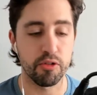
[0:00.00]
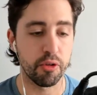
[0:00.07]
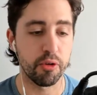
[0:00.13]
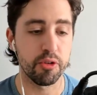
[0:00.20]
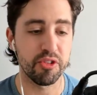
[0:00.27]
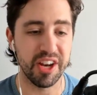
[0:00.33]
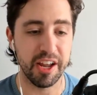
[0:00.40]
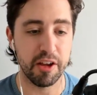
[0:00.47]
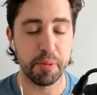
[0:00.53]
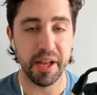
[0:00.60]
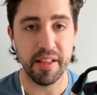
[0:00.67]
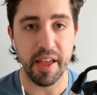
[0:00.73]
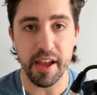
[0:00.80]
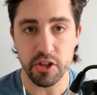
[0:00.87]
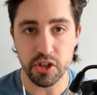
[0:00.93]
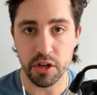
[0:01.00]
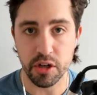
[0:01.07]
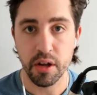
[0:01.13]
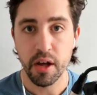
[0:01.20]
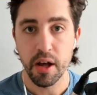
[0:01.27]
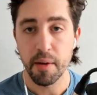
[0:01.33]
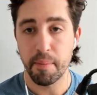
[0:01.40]
And so there's an
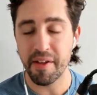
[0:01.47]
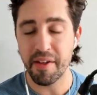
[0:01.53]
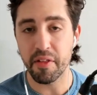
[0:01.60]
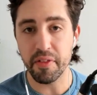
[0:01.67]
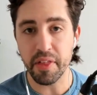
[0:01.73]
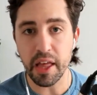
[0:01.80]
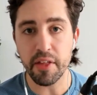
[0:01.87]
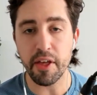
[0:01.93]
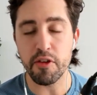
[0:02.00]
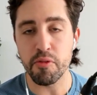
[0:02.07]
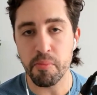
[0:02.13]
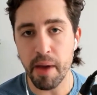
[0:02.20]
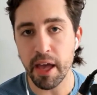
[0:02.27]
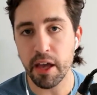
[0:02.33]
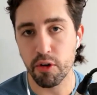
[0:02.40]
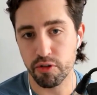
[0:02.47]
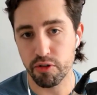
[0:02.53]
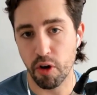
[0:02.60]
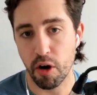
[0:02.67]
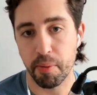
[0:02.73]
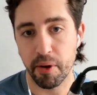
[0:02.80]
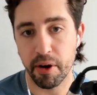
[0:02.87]
expectation by the league that you make your
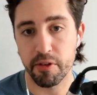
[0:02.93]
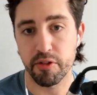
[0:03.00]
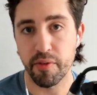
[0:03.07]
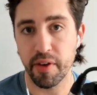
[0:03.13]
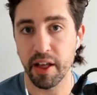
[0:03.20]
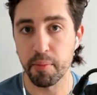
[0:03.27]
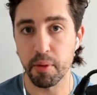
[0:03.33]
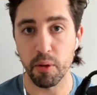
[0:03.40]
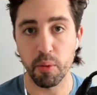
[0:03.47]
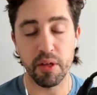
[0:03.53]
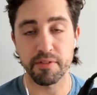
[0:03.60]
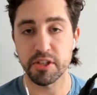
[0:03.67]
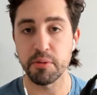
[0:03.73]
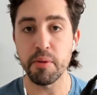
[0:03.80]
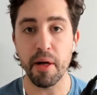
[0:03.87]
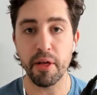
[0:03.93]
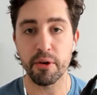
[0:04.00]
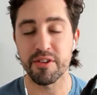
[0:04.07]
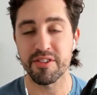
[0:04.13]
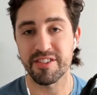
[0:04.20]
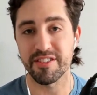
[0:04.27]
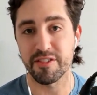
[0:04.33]
star players available. Well, if Jimmy
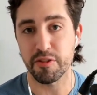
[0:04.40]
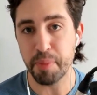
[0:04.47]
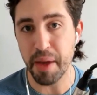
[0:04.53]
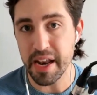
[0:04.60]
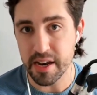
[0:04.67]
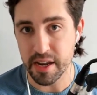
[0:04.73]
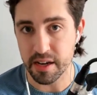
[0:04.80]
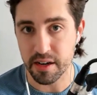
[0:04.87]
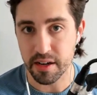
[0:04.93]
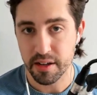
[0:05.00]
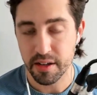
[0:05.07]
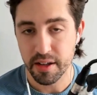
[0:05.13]
Butler is suspended,